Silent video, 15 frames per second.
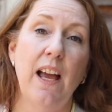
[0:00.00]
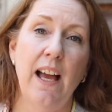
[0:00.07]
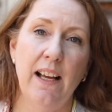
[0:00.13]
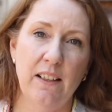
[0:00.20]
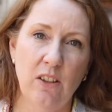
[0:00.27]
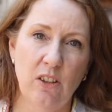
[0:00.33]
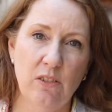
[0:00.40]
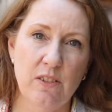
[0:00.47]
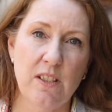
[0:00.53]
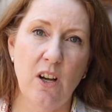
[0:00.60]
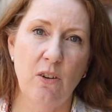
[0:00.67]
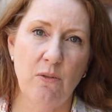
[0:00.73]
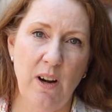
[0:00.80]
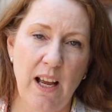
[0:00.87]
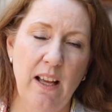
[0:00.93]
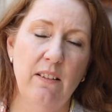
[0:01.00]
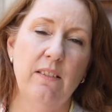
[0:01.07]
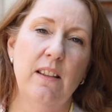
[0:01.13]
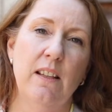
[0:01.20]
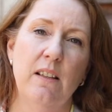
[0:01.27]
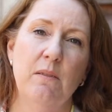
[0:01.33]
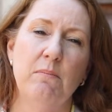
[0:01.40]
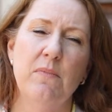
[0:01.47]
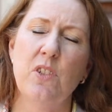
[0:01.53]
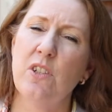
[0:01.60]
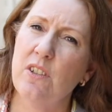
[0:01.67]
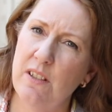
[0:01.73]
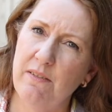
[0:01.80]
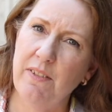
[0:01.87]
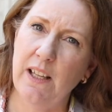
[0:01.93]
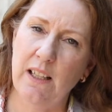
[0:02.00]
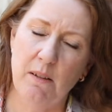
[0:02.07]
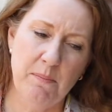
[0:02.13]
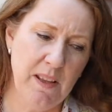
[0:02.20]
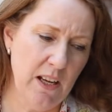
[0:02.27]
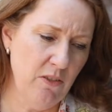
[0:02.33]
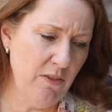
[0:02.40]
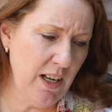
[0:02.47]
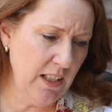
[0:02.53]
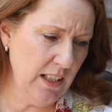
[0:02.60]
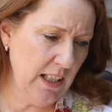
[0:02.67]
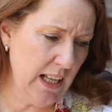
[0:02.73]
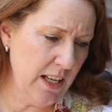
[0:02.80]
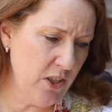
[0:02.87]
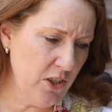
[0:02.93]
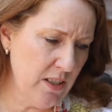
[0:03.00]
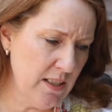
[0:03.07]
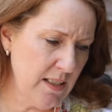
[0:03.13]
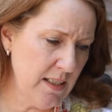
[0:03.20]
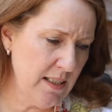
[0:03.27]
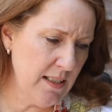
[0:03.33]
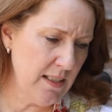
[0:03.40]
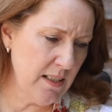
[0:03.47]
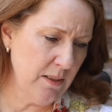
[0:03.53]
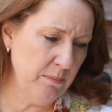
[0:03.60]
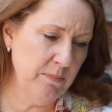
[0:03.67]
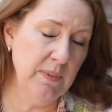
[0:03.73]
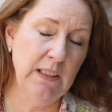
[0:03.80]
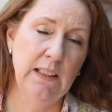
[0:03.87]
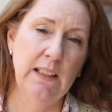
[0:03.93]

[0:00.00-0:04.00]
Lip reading: adults around them to develop their regulation system.